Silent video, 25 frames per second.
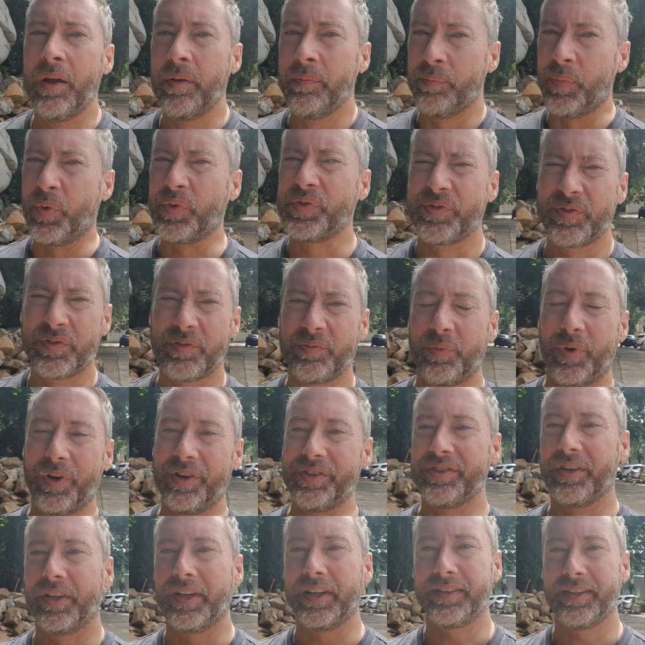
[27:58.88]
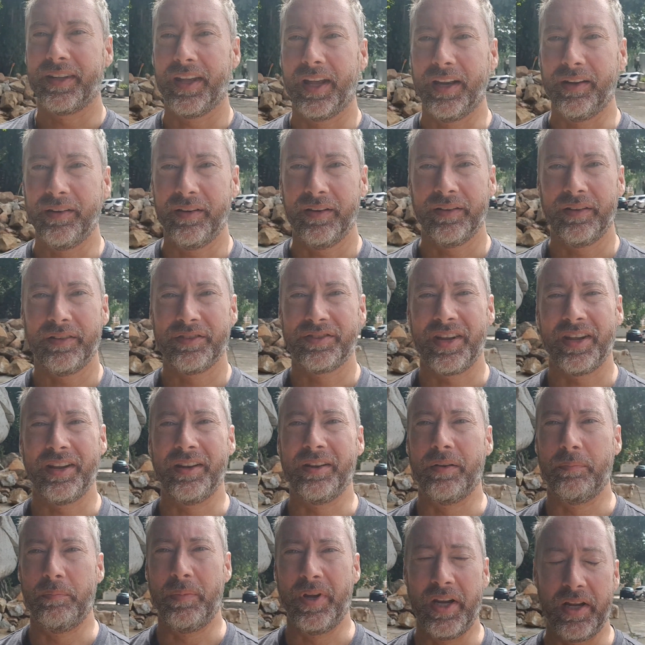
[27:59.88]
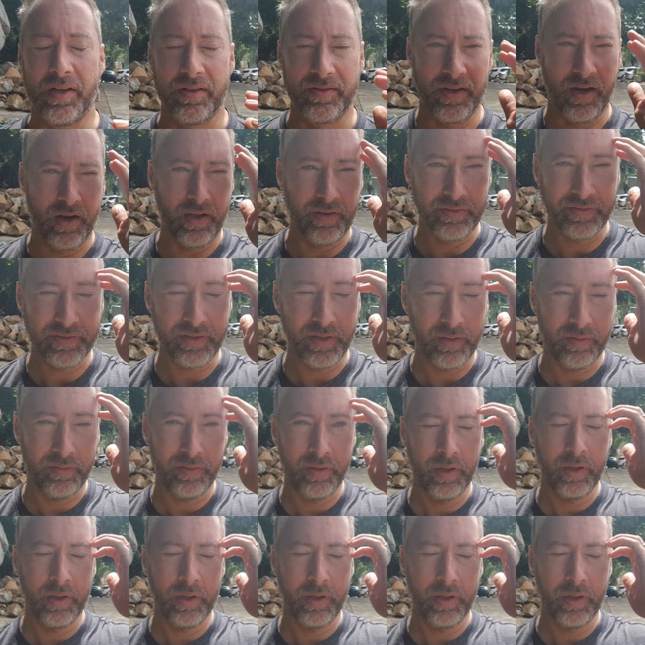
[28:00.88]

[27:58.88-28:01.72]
Most words are like that. It's hidden meanings and all this stuff.